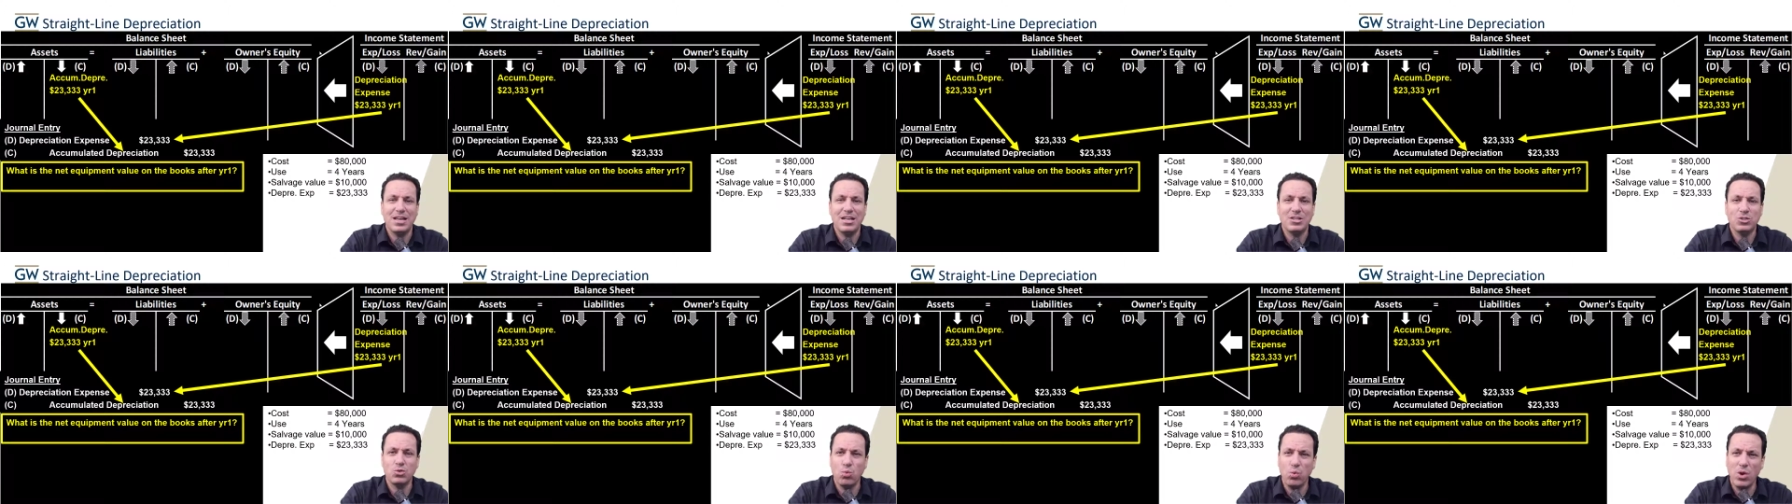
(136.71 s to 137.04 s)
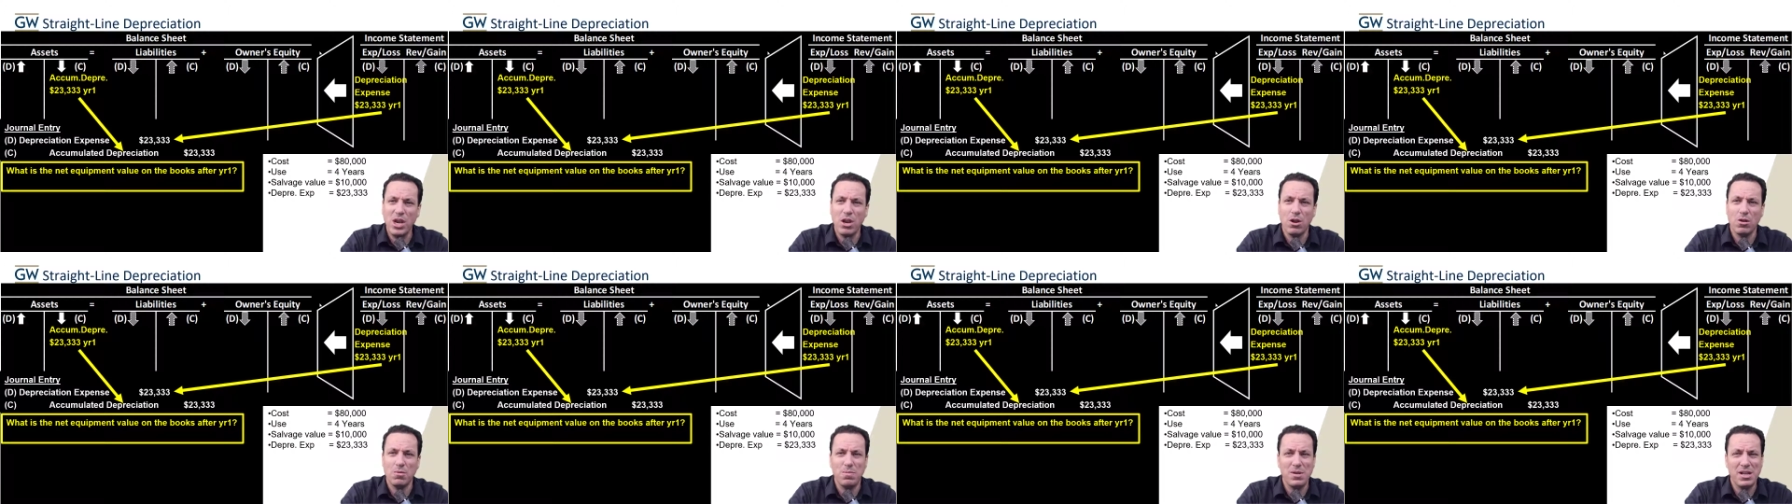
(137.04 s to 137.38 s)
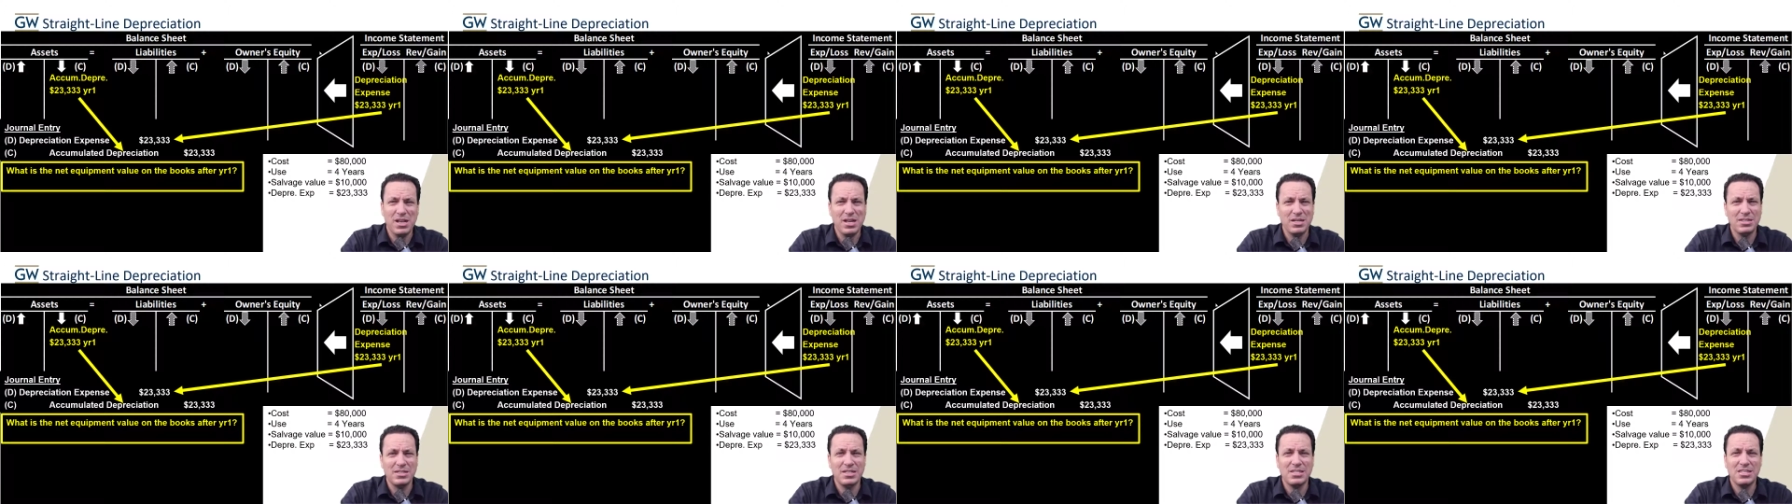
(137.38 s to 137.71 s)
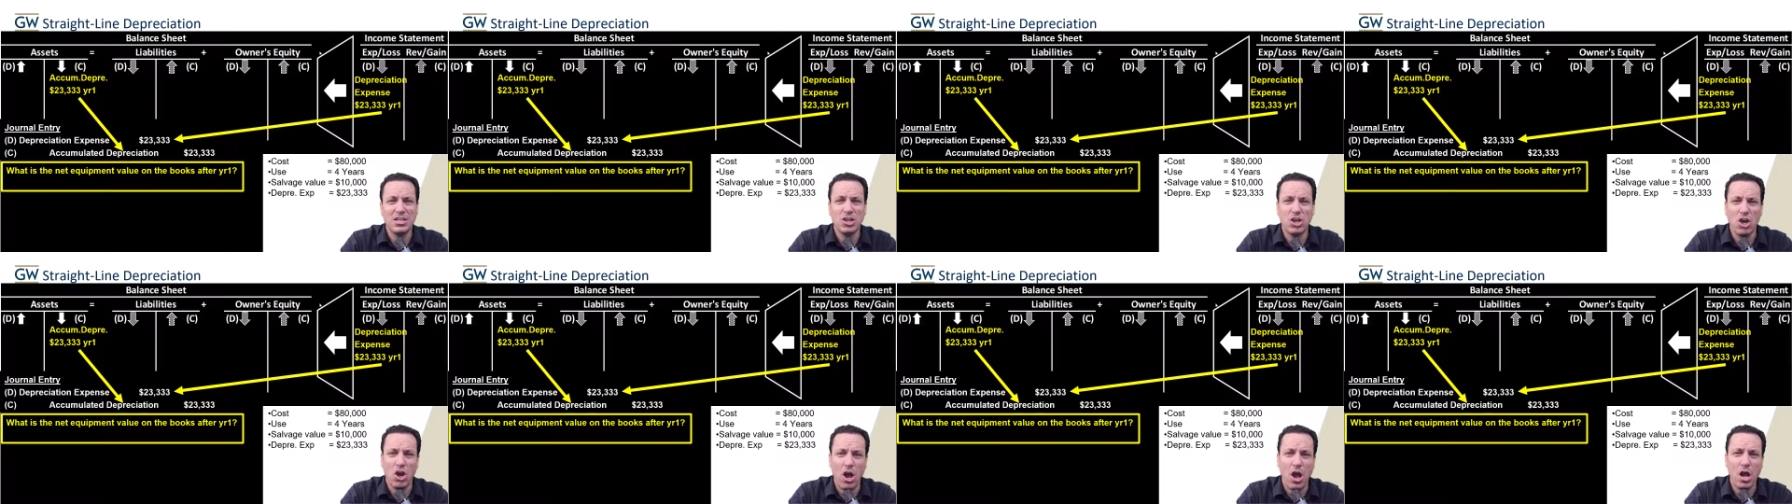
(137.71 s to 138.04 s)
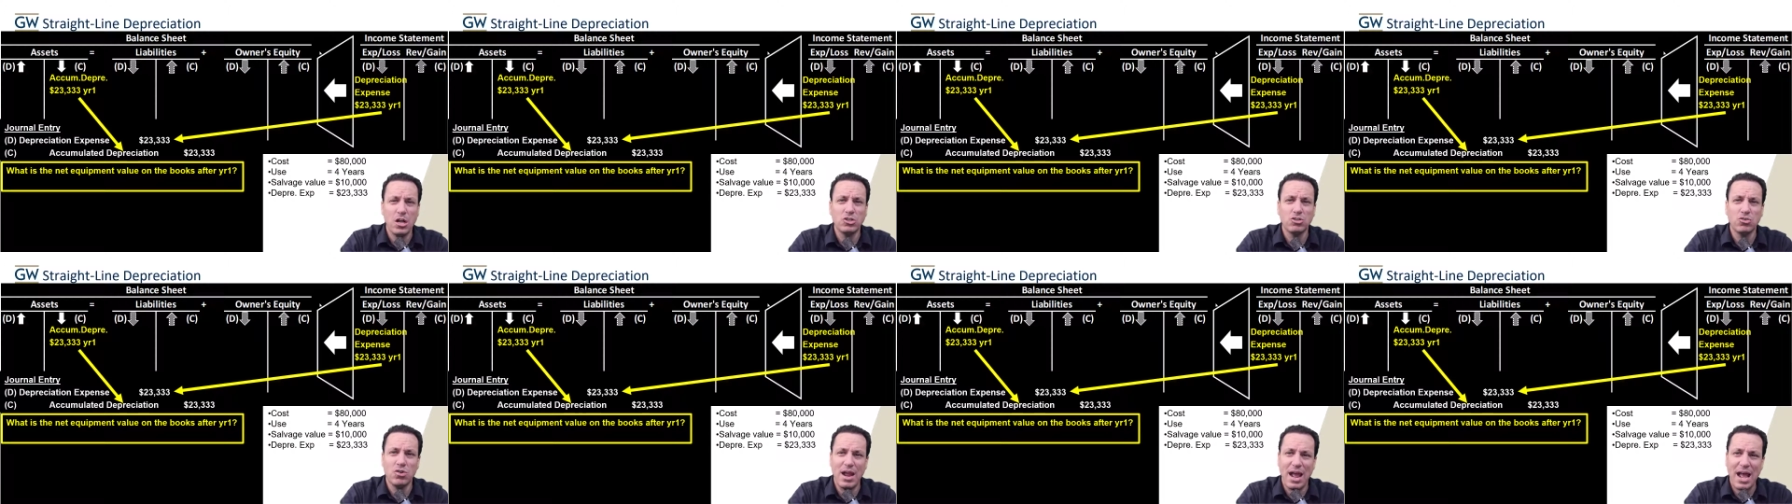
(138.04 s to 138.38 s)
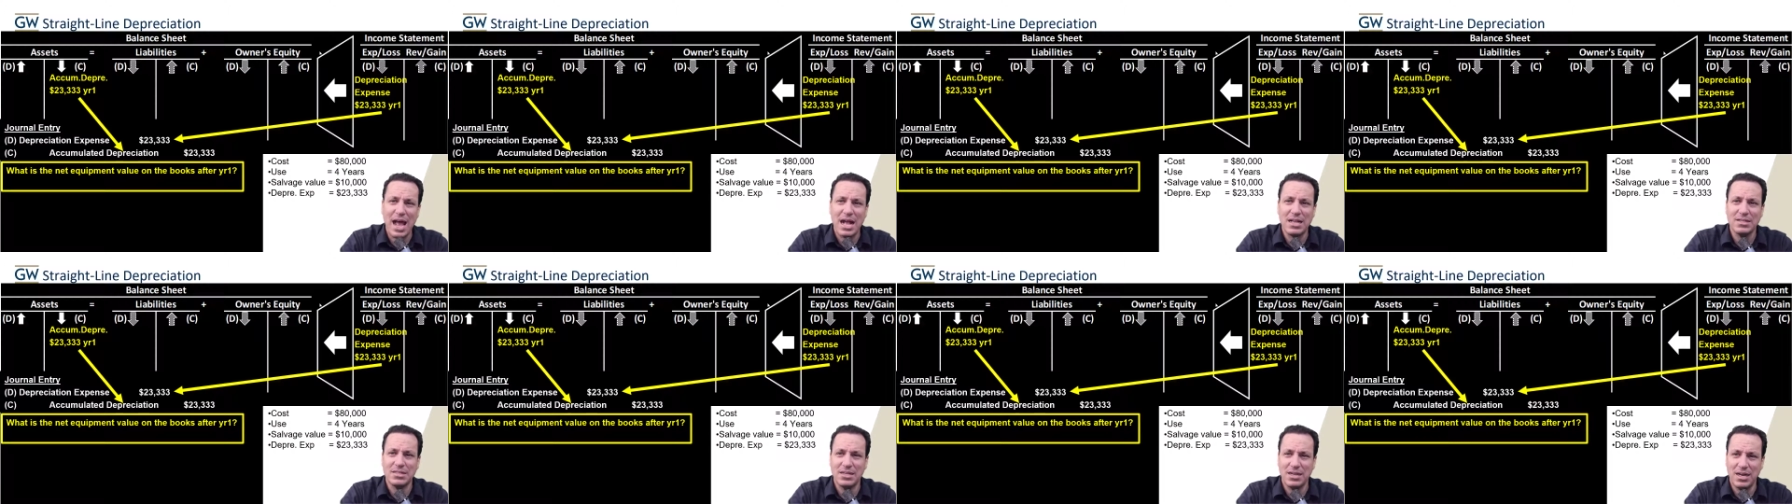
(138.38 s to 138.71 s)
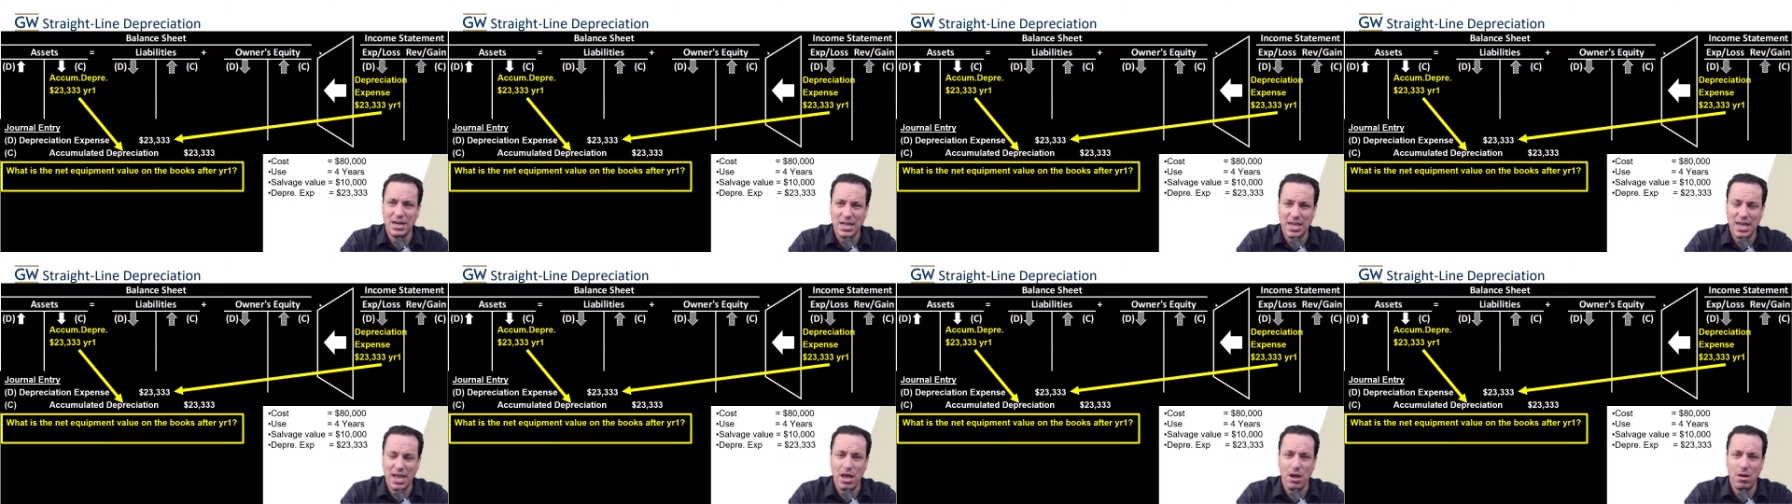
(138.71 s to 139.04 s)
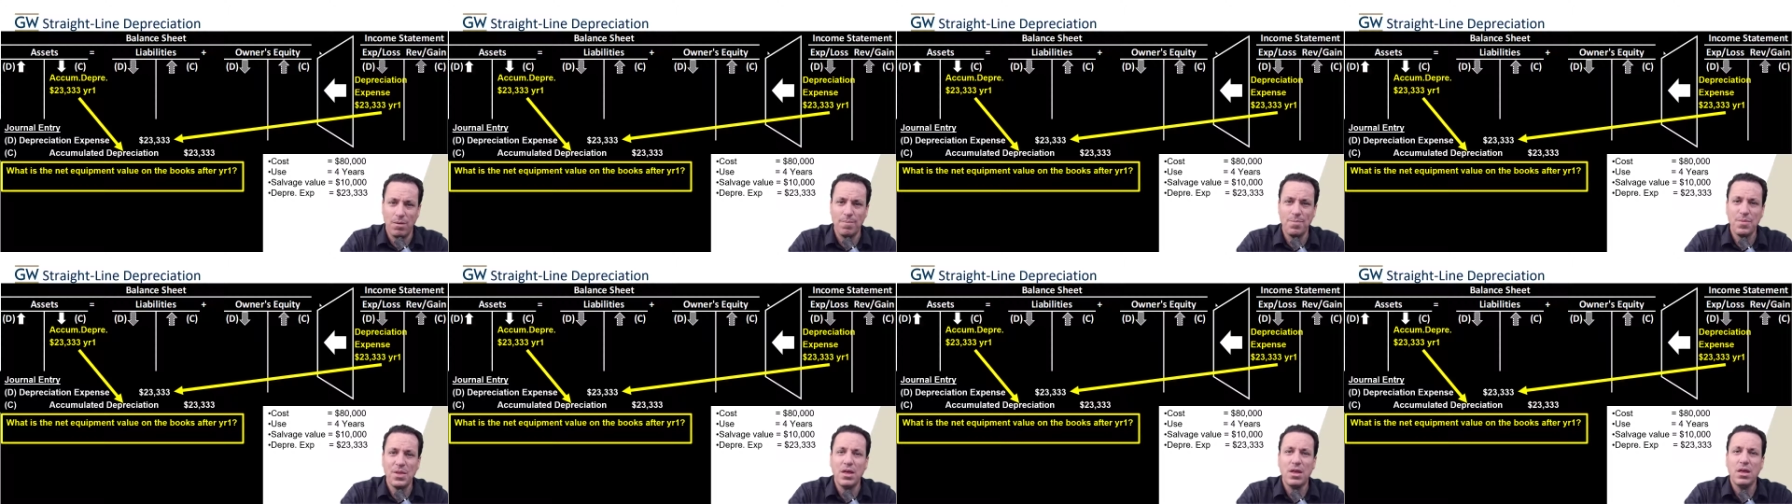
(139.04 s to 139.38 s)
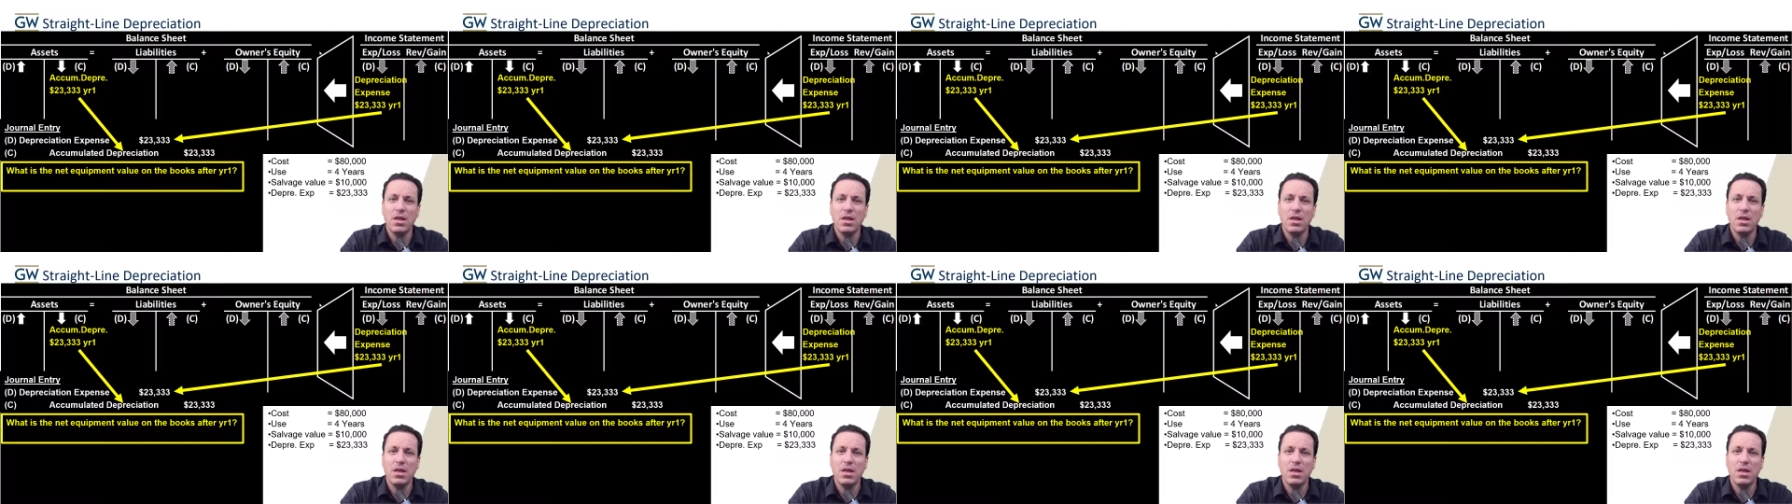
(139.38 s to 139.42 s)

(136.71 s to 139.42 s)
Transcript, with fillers: It's weird because it's a contra asset account.